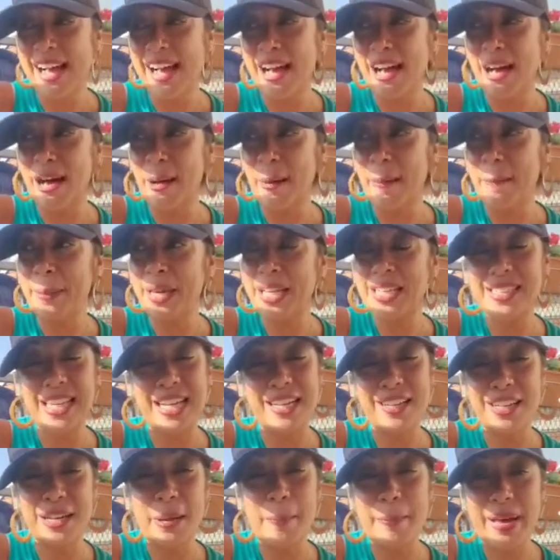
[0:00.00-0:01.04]
Um, because I
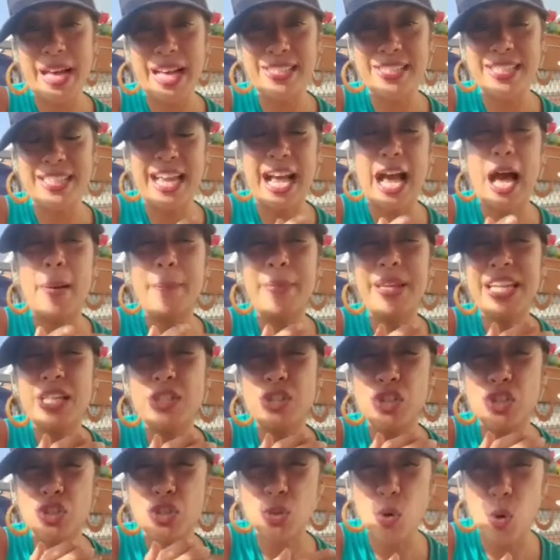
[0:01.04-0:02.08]
can imagine how many
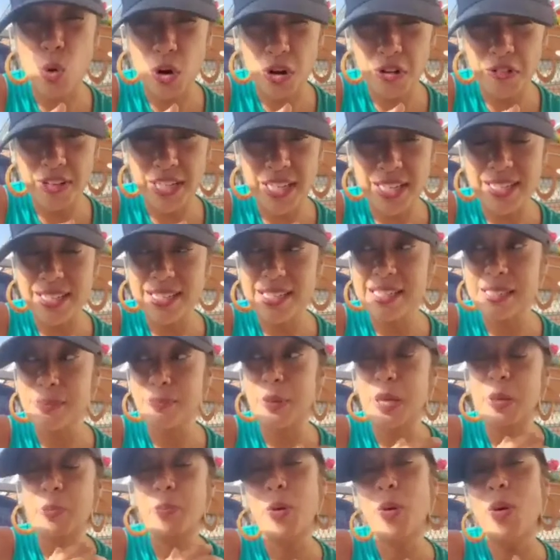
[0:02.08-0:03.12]
stories
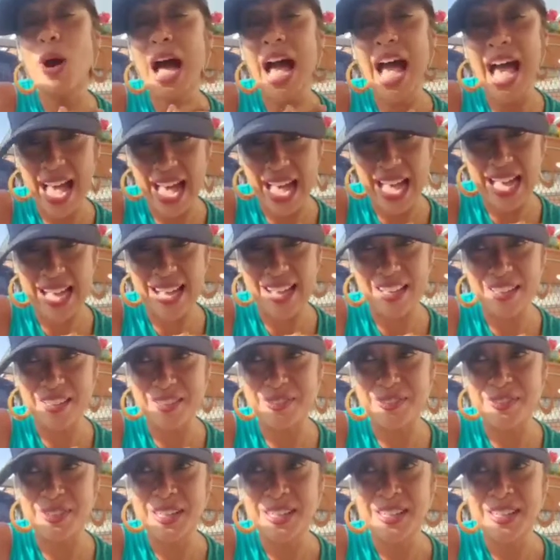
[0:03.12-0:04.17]
people have